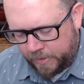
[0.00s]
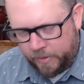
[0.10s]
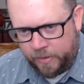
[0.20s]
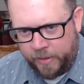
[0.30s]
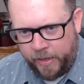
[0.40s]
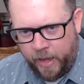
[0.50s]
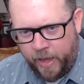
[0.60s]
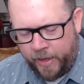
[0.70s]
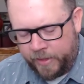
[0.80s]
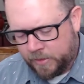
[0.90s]
And then the
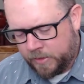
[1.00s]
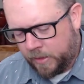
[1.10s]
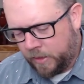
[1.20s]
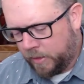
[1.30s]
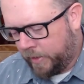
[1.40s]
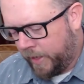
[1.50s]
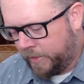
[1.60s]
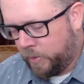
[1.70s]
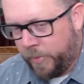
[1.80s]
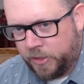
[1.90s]
ice uh,
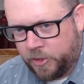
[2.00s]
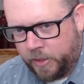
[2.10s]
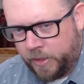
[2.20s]
isometric